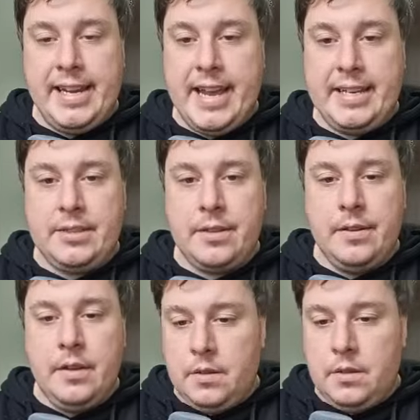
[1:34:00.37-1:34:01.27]
days.
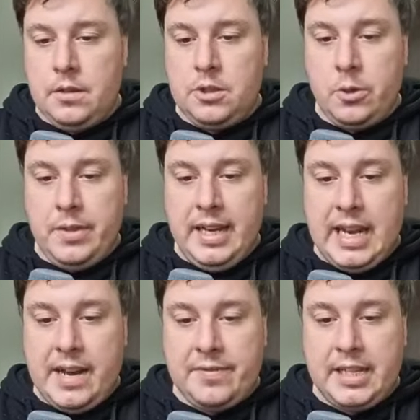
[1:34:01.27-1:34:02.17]
So the
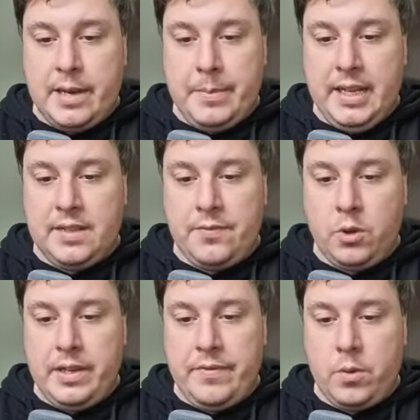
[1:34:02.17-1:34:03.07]
lifetime is
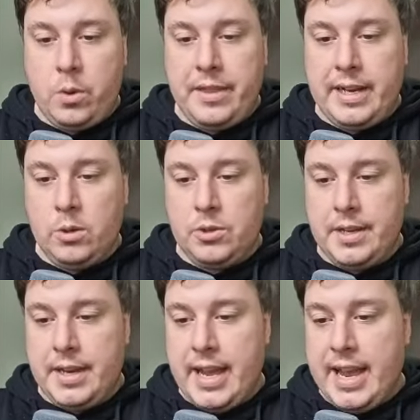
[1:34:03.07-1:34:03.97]

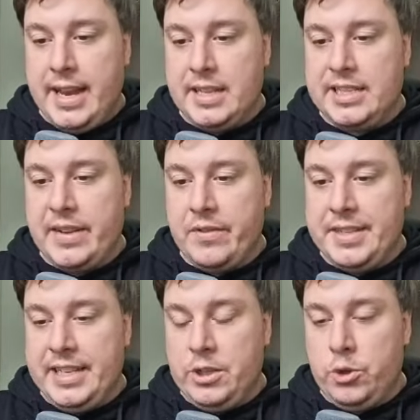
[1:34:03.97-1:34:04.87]

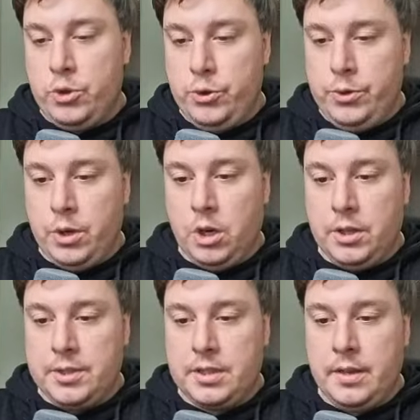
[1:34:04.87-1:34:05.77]

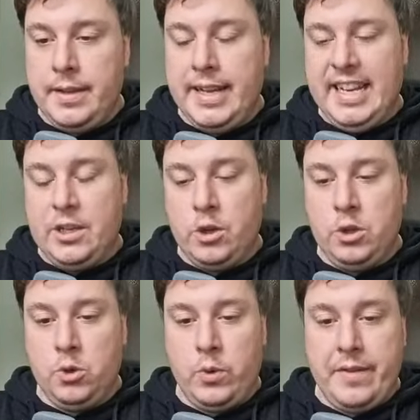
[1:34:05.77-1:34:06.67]
$44,072 in
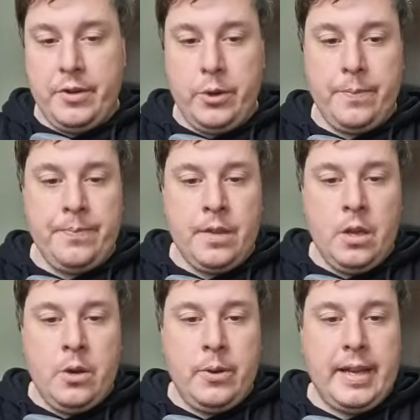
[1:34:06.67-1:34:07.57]
total revenue.
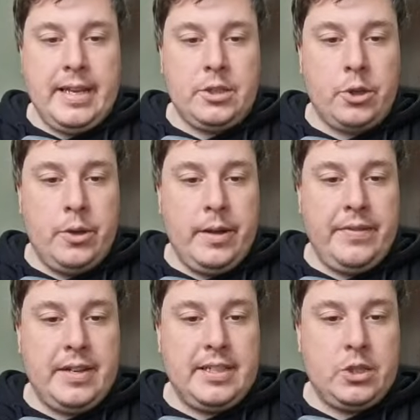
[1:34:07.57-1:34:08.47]
Okay, so
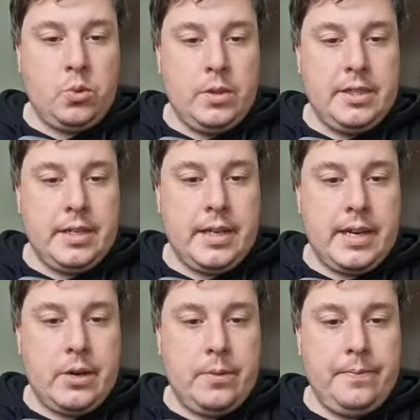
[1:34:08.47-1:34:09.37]
if I just switch it
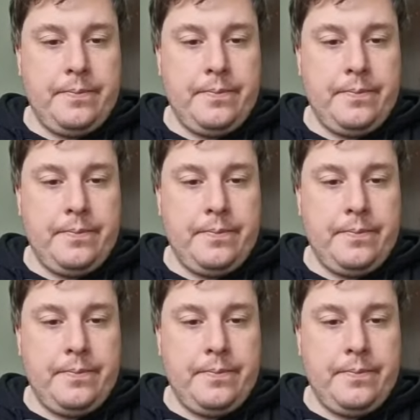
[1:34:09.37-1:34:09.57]
now